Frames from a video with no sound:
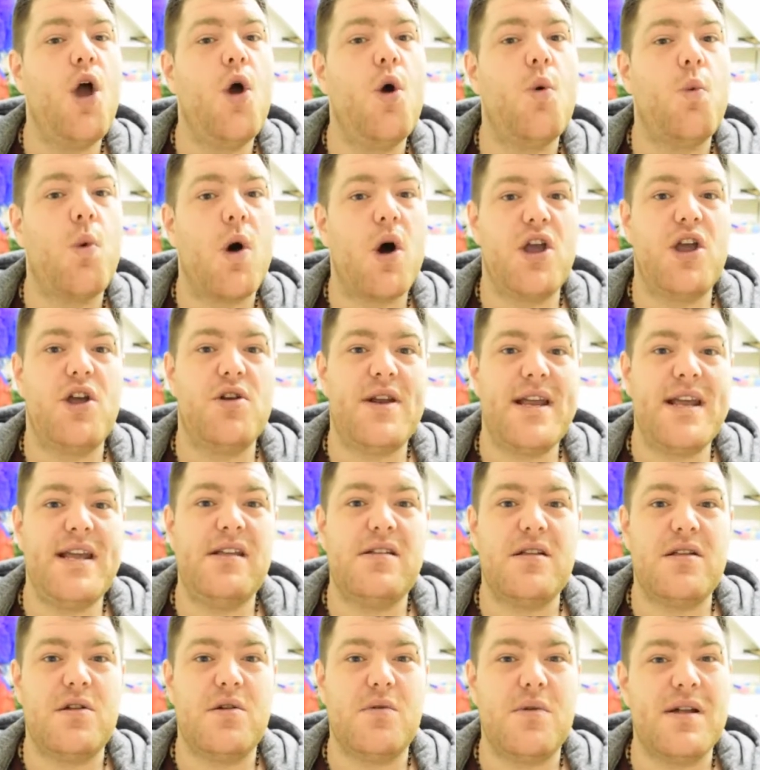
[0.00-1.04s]
What you need
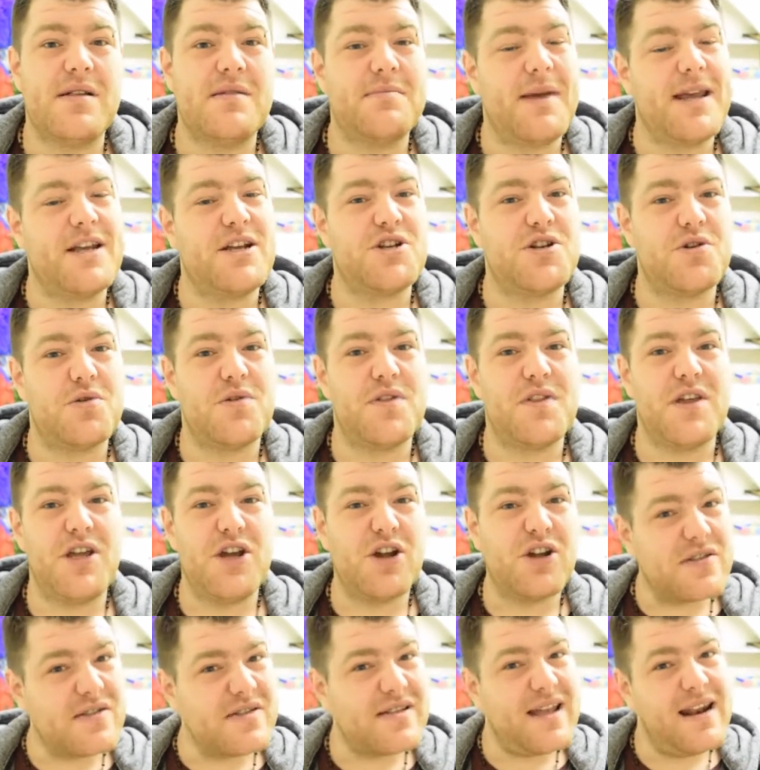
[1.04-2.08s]
to do is make sure that
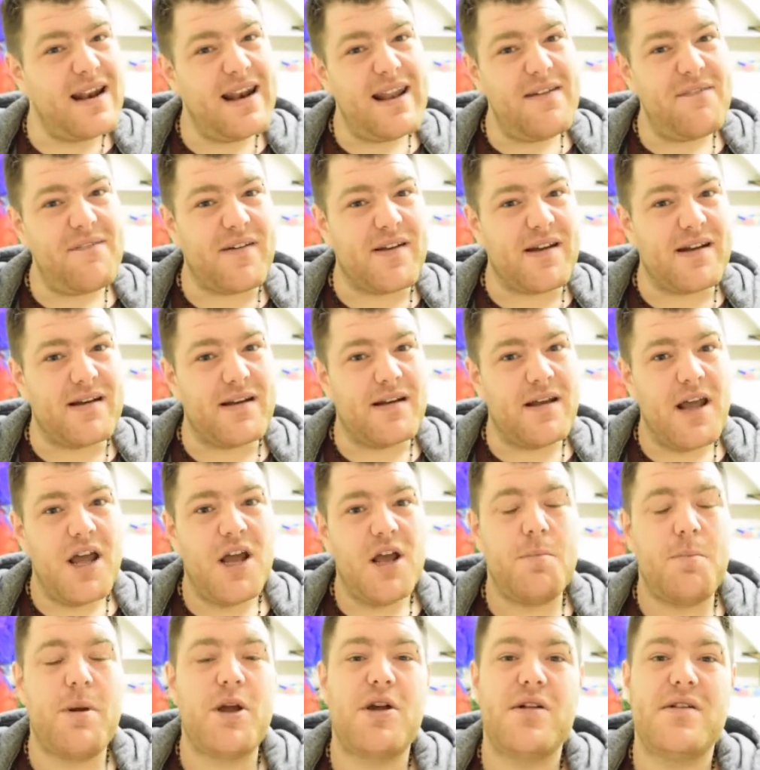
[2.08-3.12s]
you're still living,
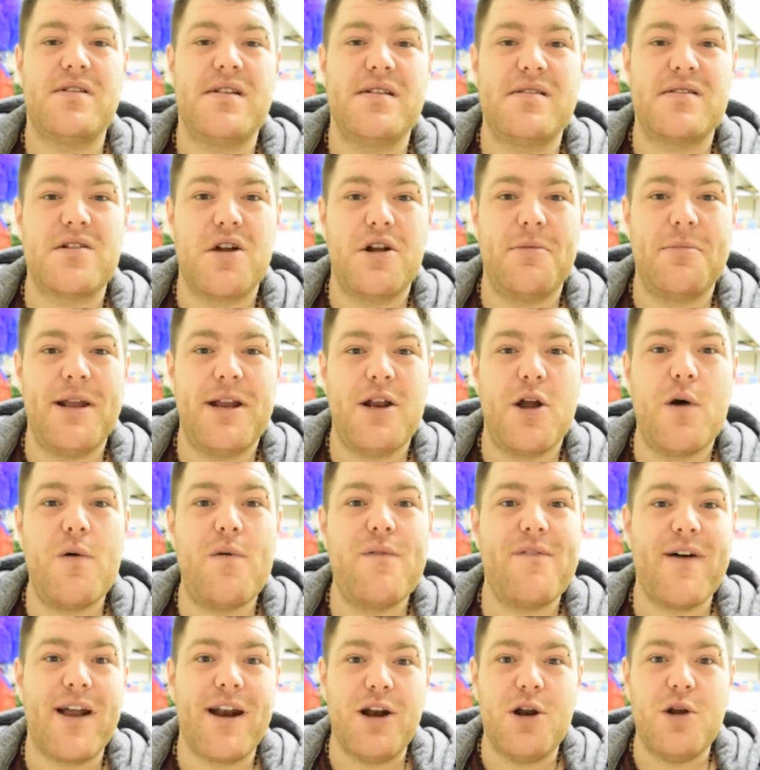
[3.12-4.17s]
because it's going to be no
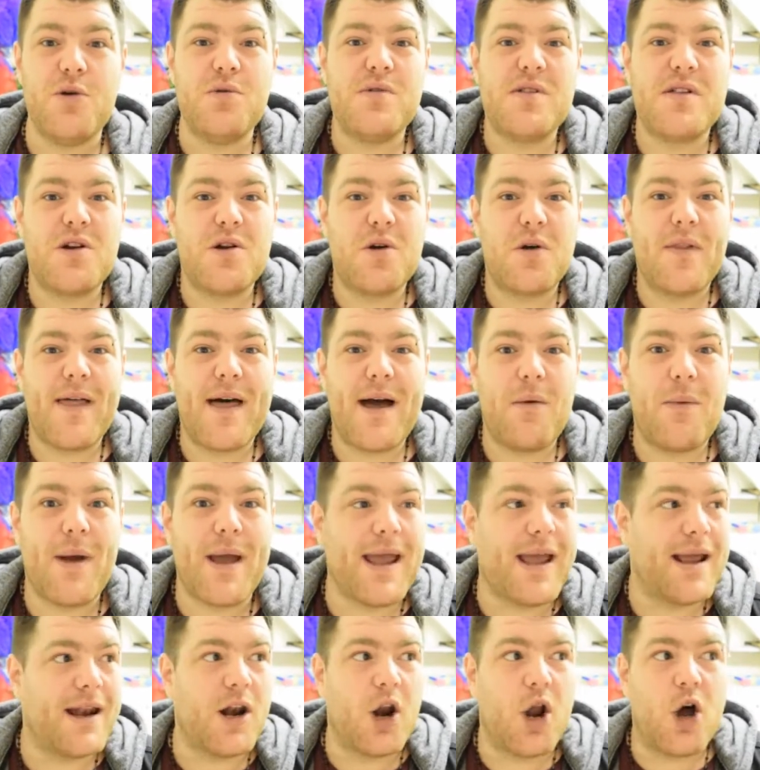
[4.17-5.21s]
fun losing all that
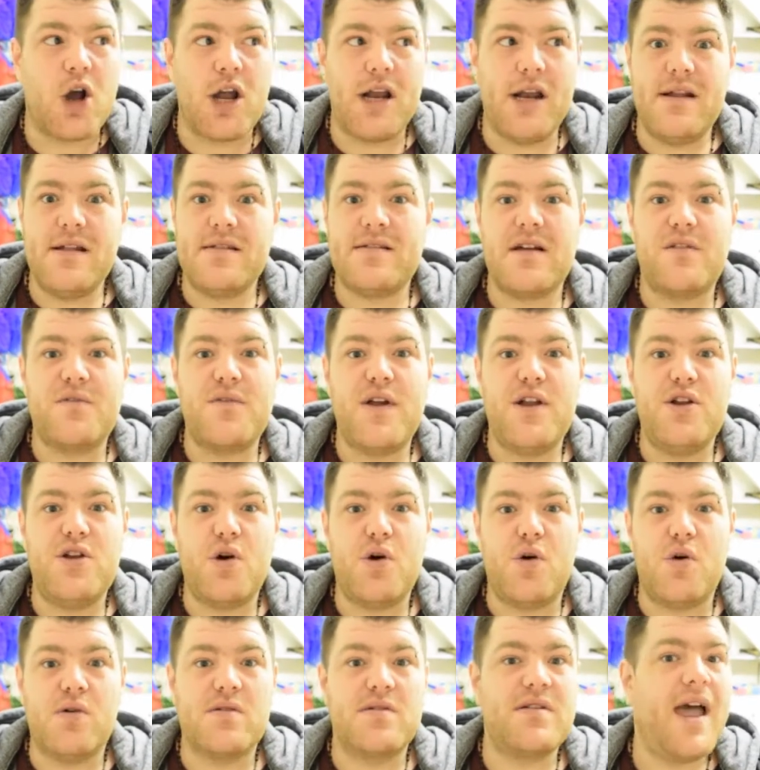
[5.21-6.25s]
weight and locking yourself
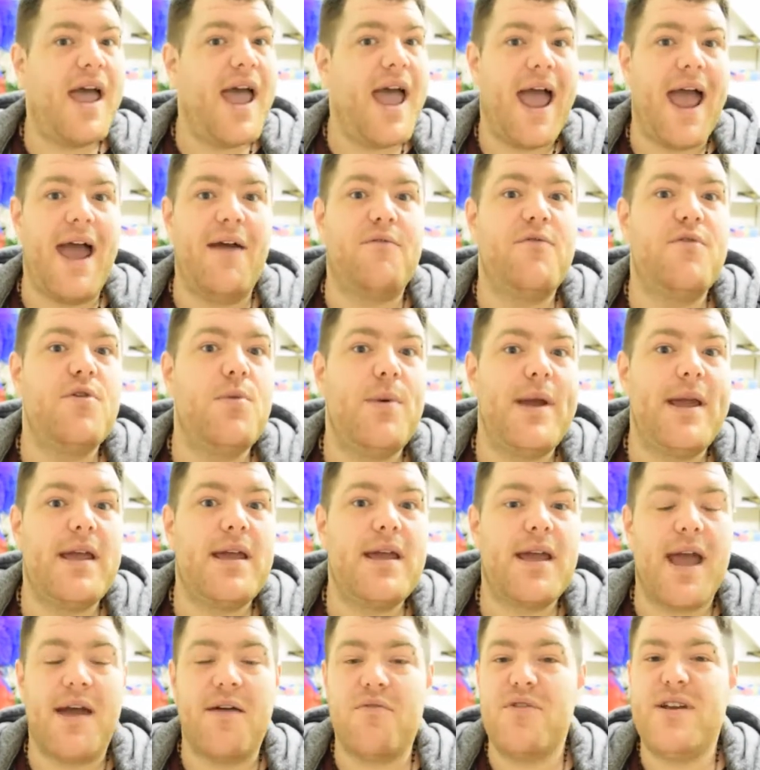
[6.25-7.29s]
indoors every
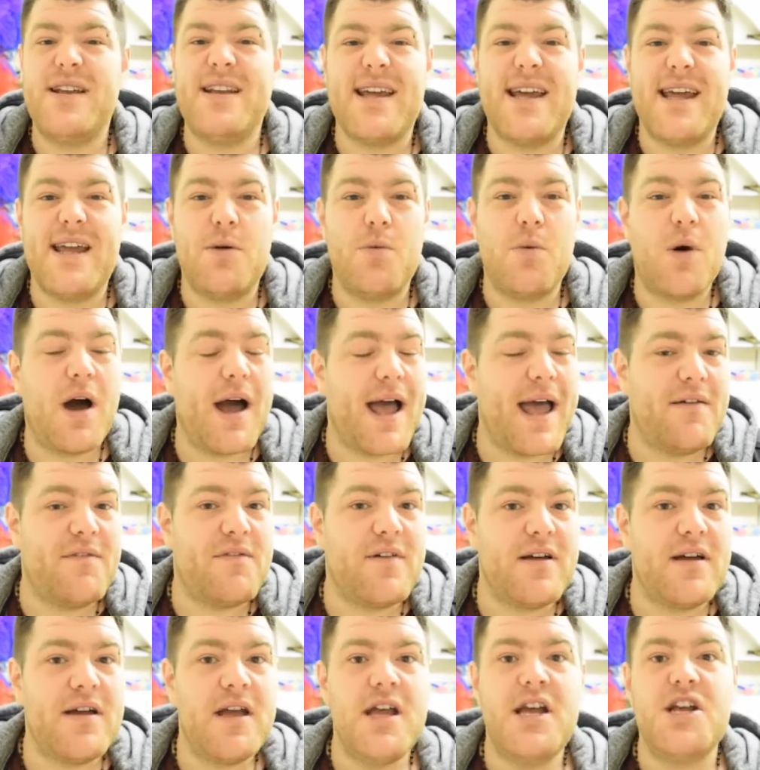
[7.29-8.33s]
week, every day,
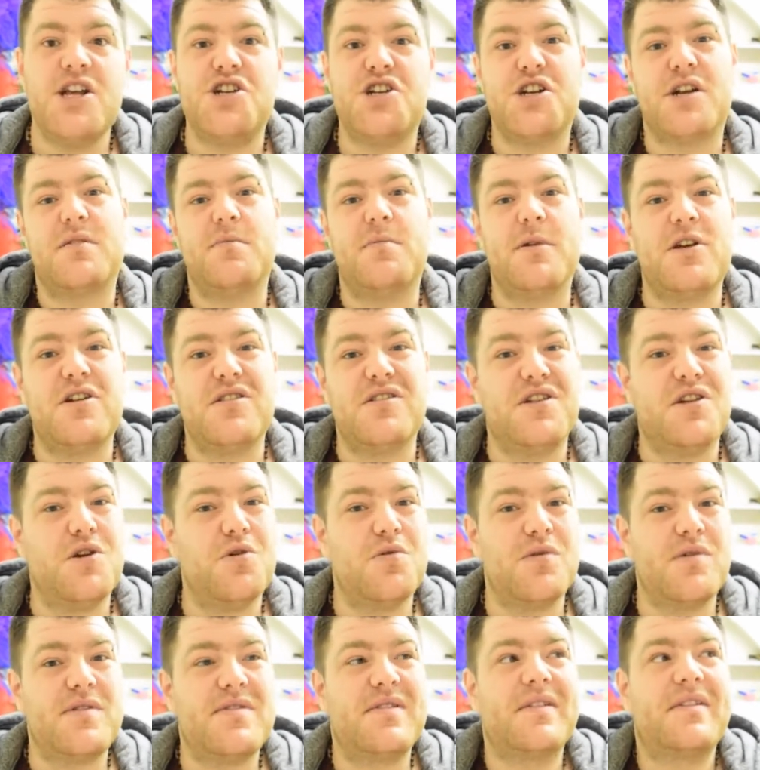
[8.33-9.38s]
whatever, just because you
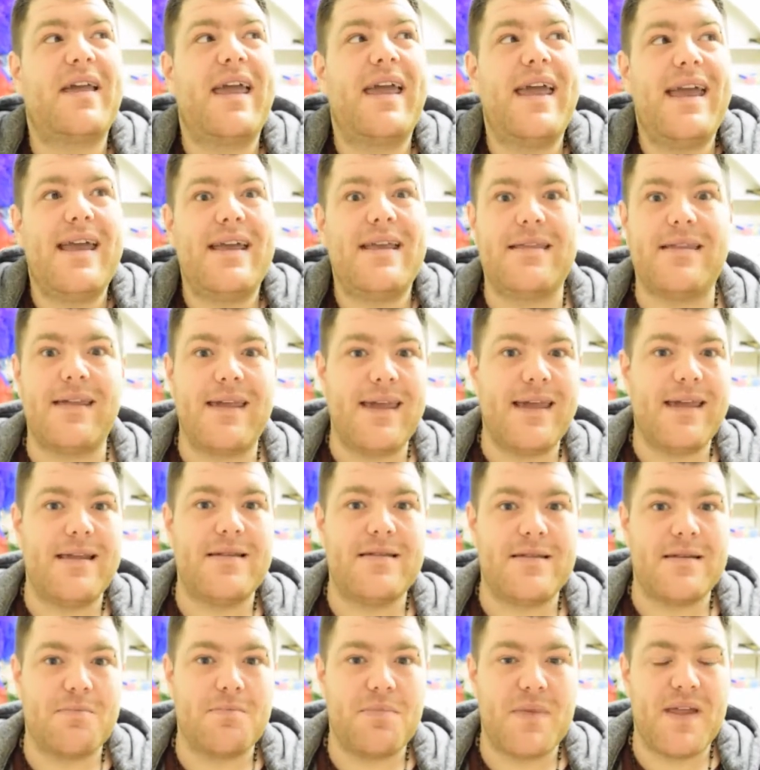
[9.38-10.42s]
were scared to eat
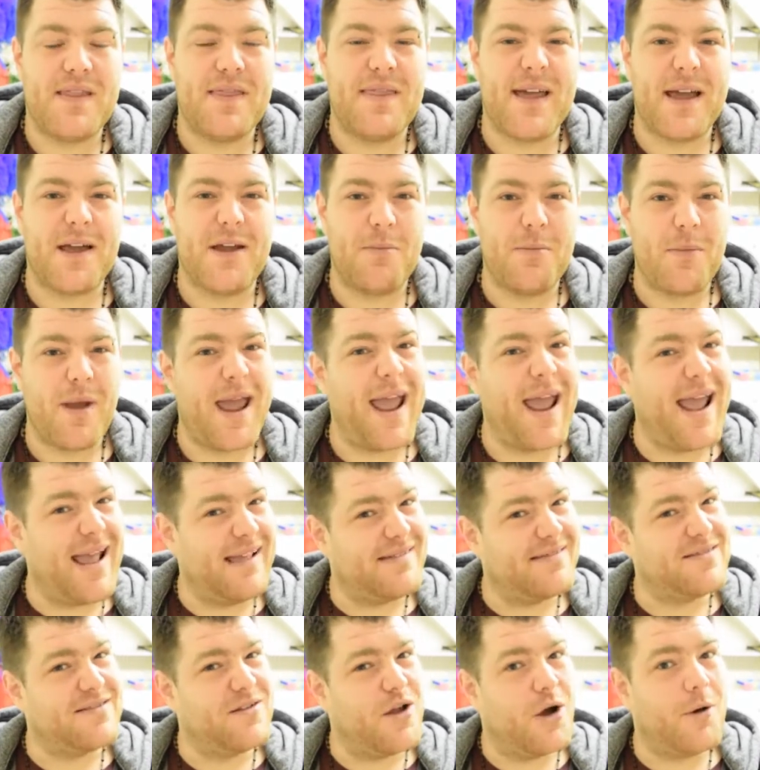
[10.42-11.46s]
something that
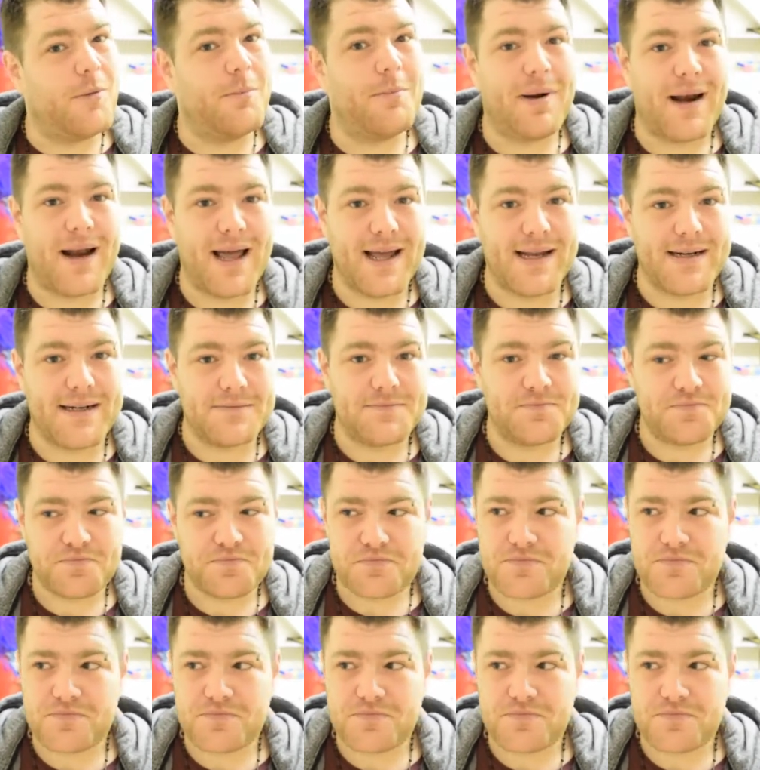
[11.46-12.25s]
isn't on plan.